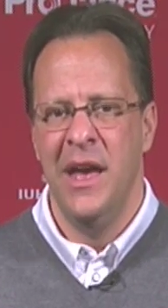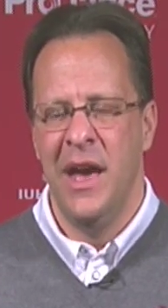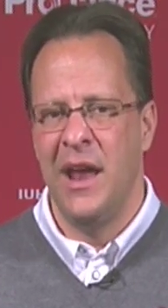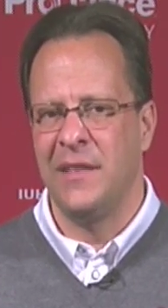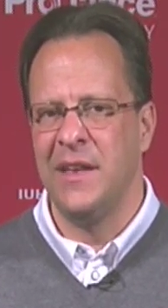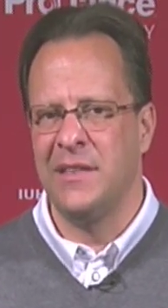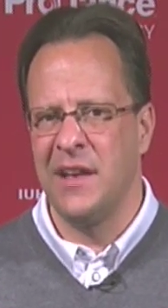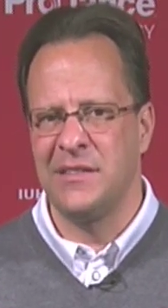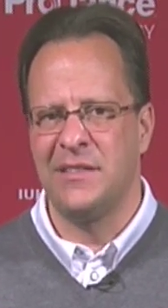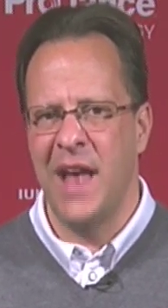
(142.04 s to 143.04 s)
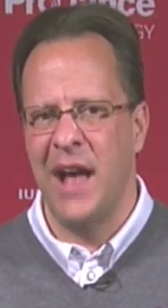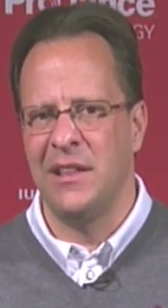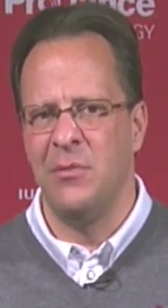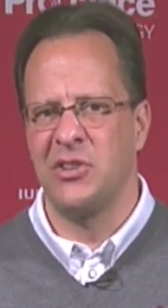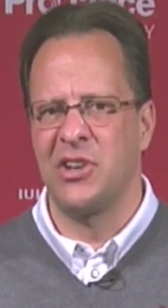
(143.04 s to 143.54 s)
And I think that's
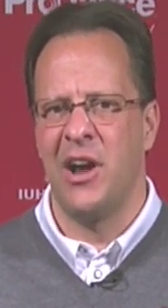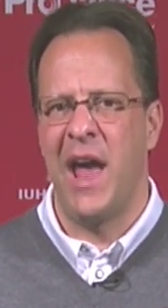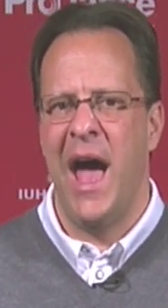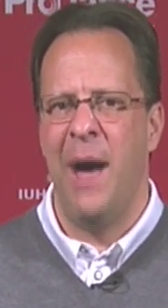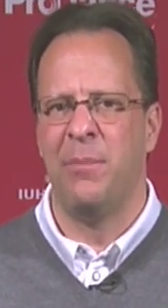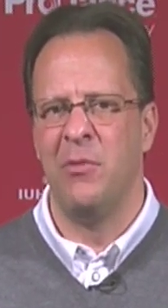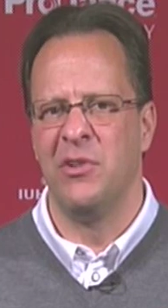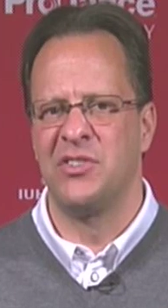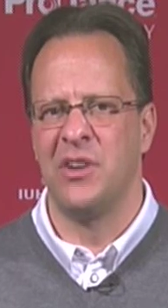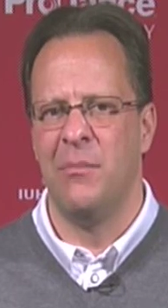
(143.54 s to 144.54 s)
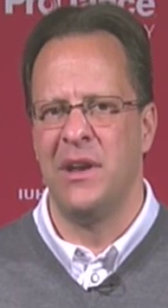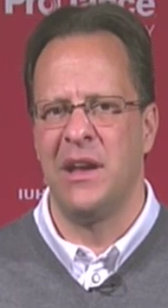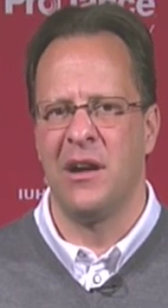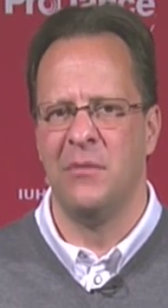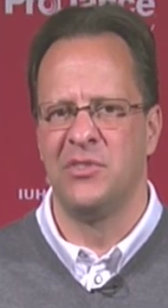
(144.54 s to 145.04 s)
exactly what's got to happen when somebody
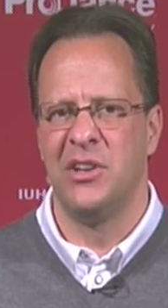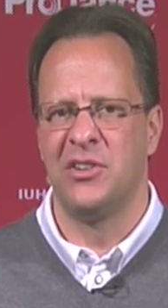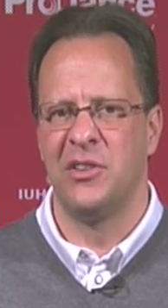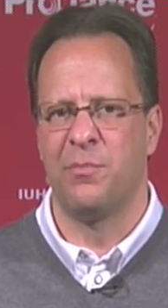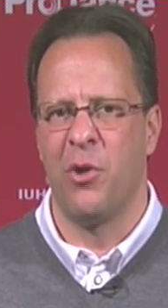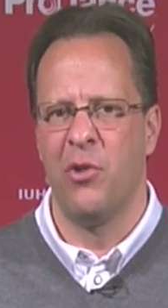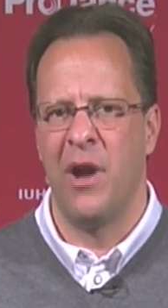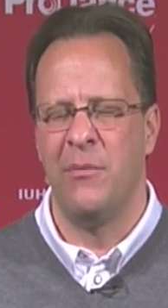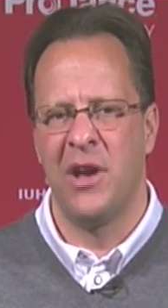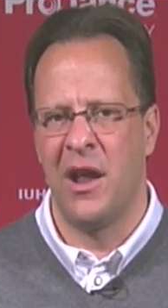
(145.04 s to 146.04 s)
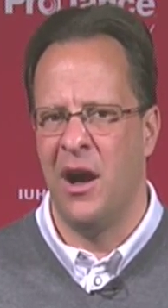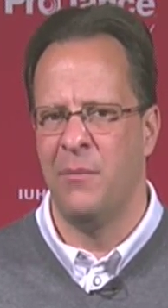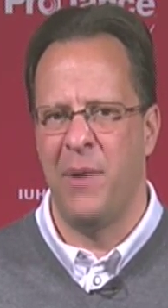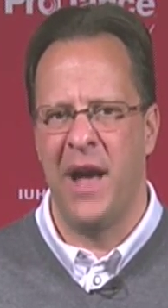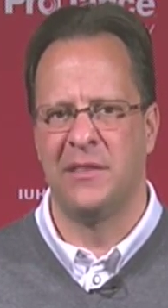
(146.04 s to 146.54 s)
comes into the program. You got to
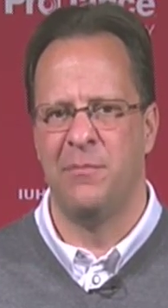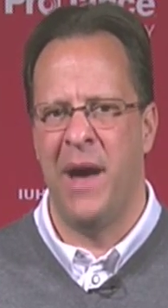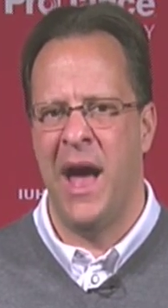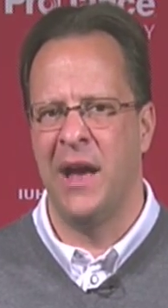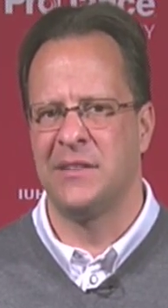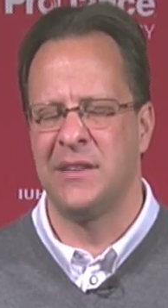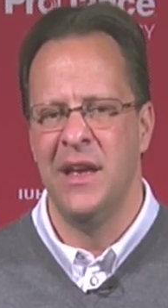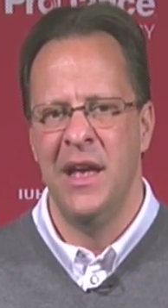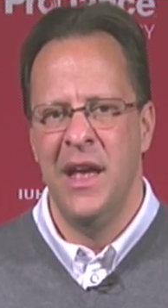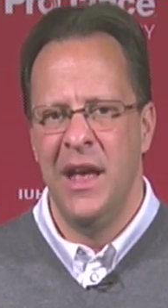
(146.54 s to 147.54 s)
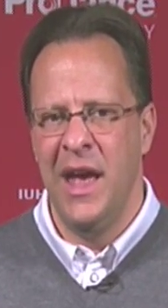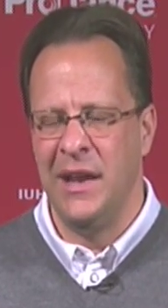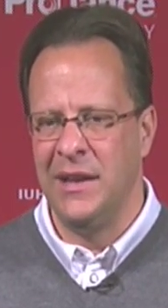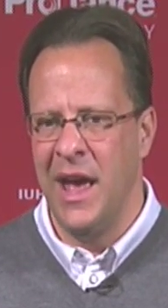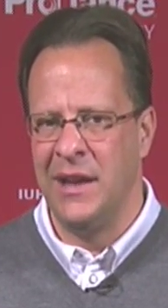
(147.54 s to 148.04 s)
unpack the bags
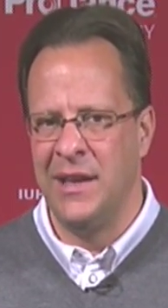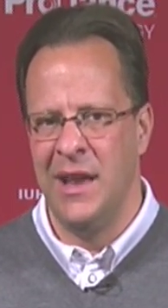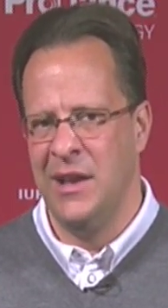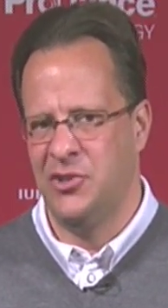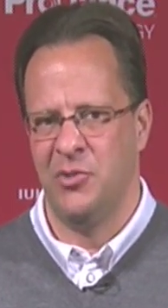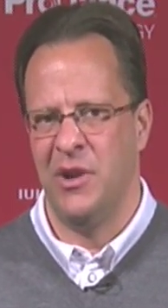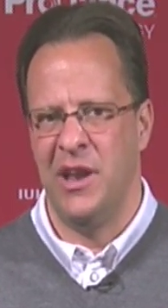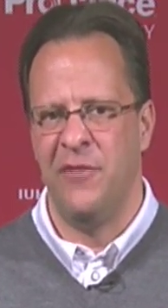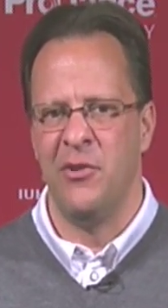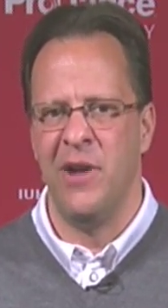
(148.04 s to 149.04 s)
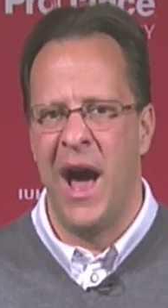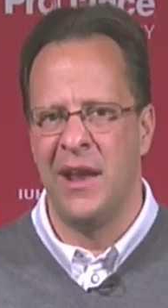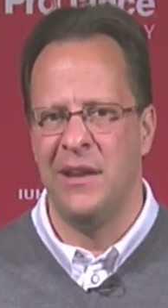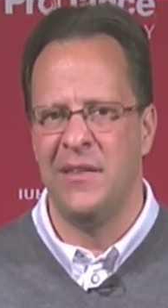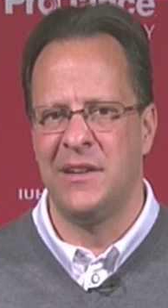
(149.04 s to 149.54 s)
and get into it. If you're not
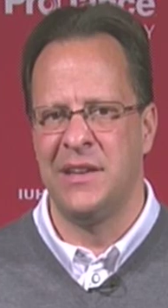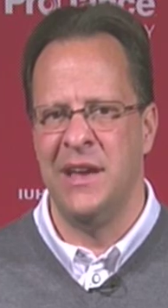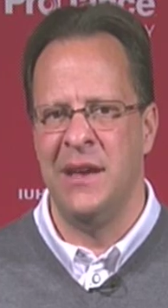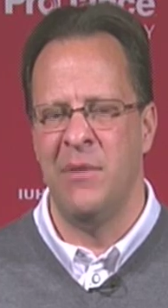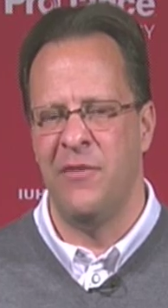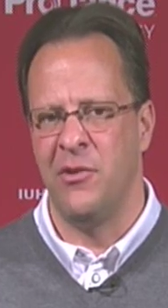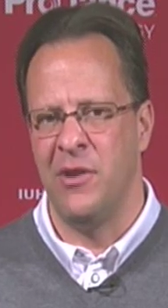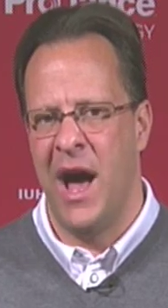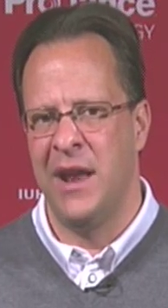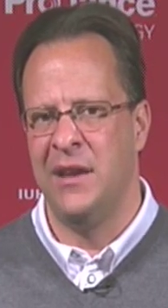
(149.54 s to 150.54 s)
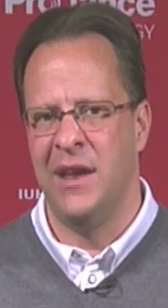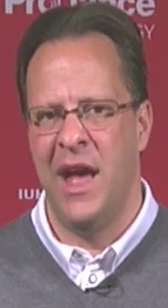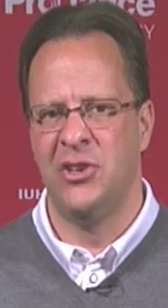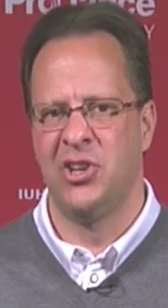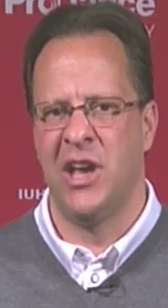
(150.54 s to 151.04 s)
into the team, if you're not into
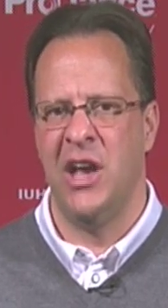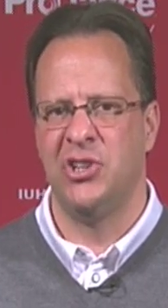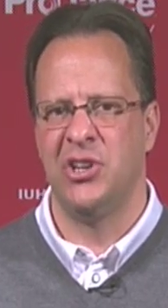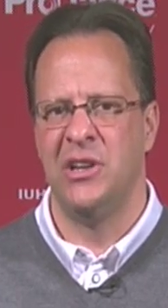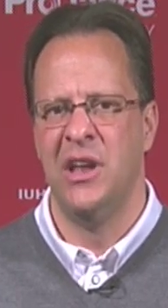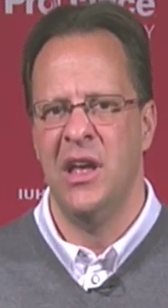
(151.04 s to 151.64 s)
education,